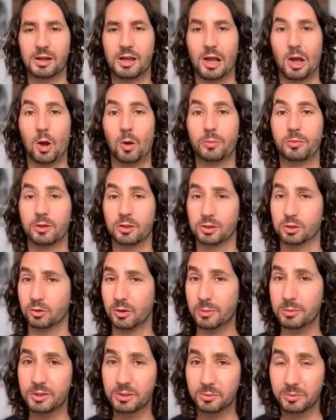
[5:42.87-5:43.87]
help the
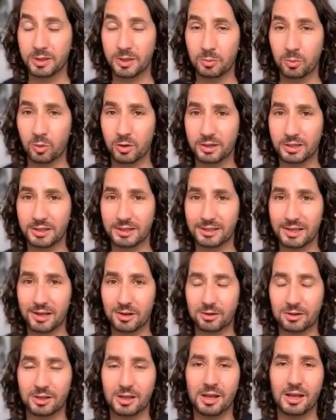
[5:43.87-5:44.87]
script be more
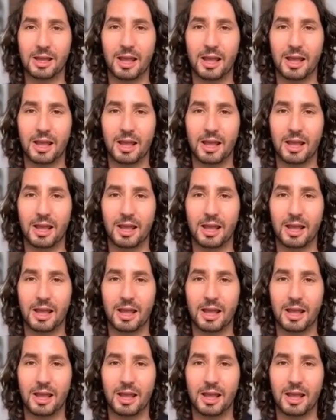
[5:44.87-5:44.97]
detailed,